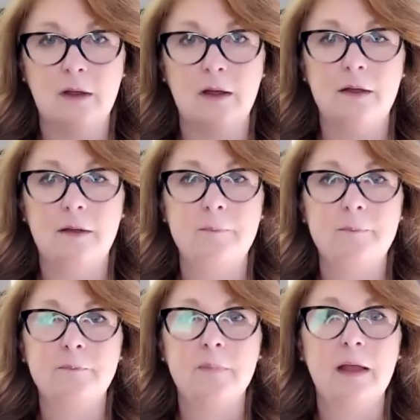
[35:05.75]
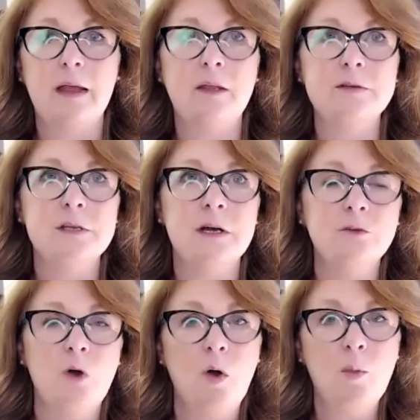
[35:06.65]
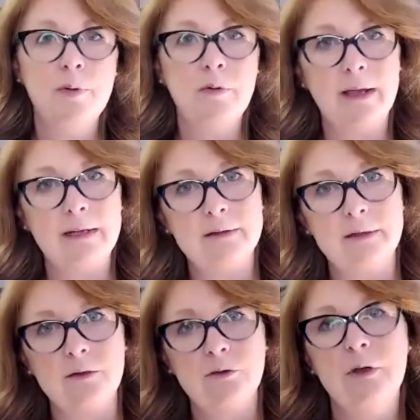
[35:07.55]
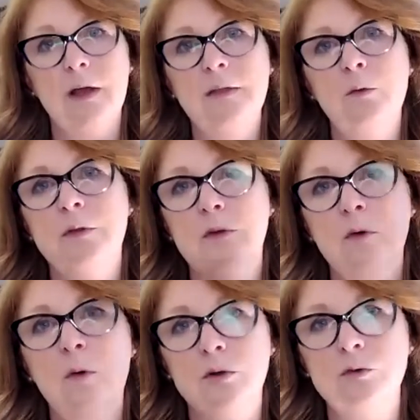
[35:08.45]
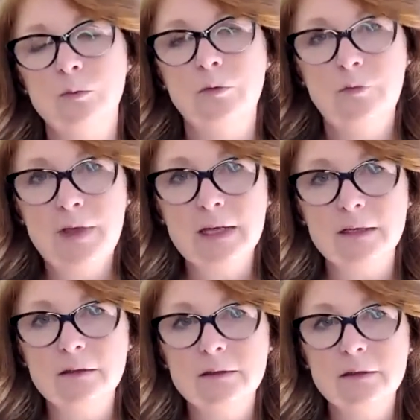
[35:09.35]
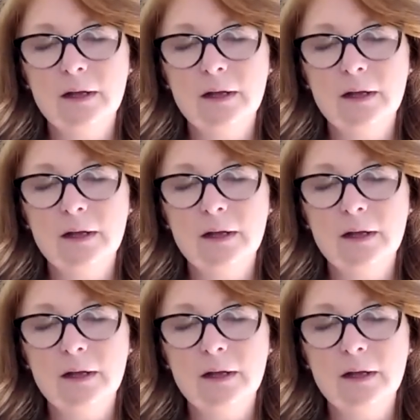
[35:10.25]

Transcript: and you start operating together with your quantum field,